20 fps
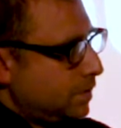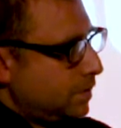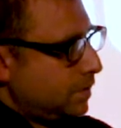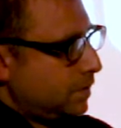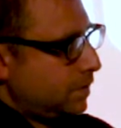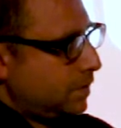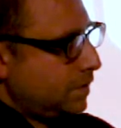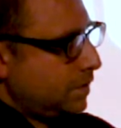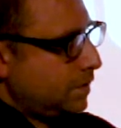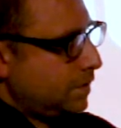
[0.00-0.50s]

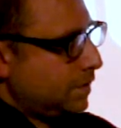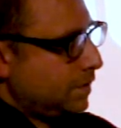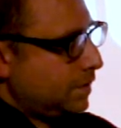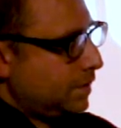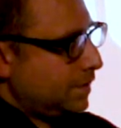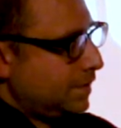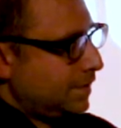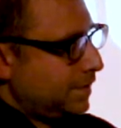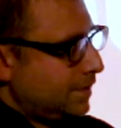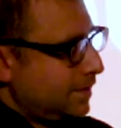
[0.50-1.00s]

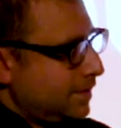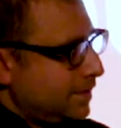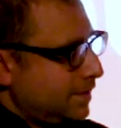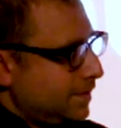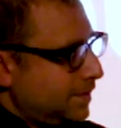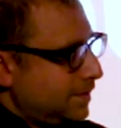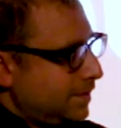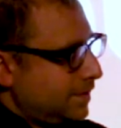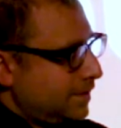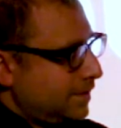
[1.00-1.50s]

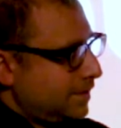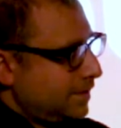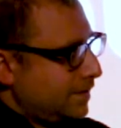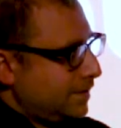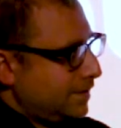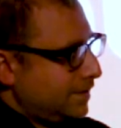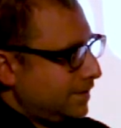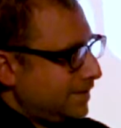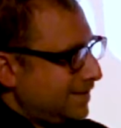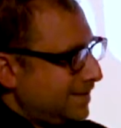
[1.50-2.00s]

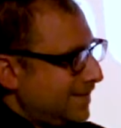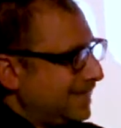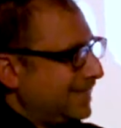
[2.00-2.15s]
(silent)